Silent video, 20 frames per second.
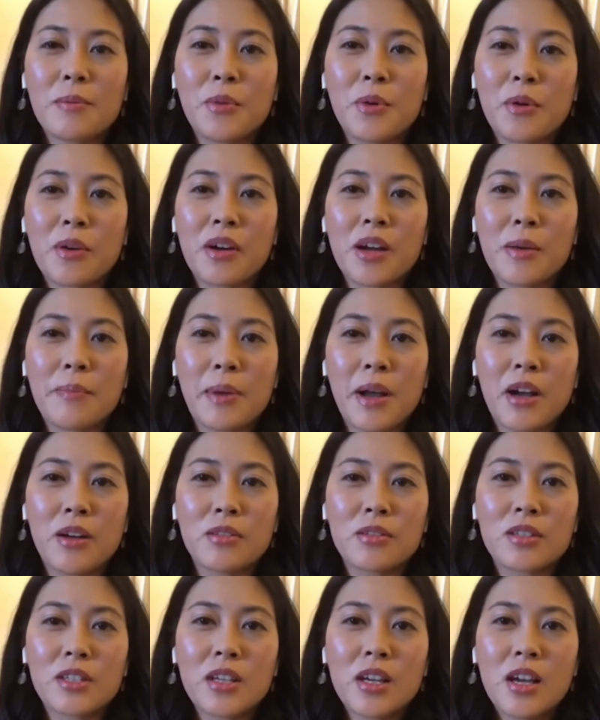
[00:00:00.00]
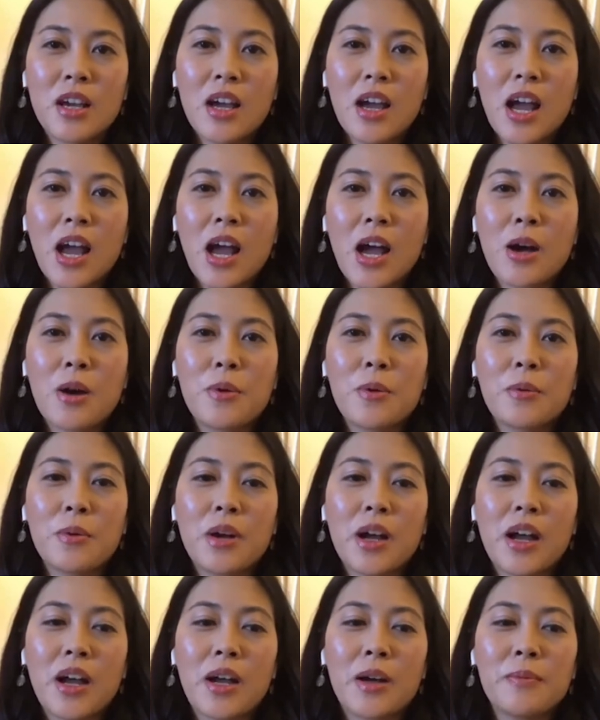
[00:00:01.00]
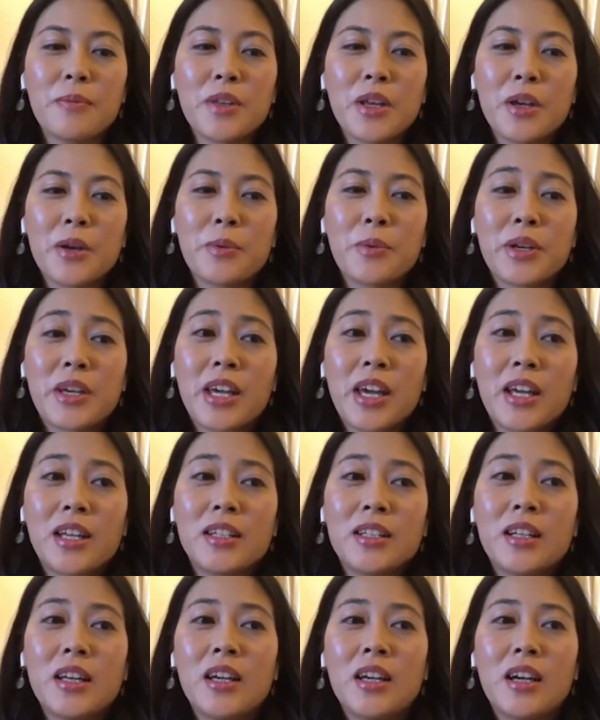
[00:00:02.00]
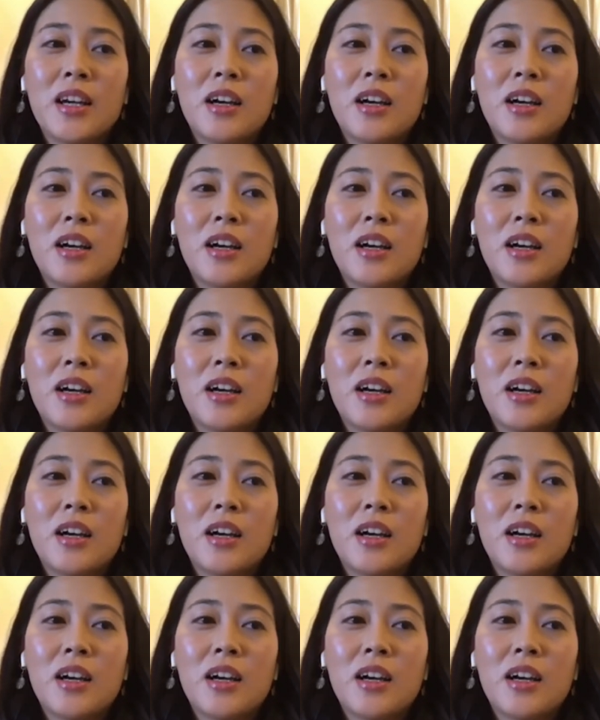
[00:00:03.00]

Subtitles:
more about how we can,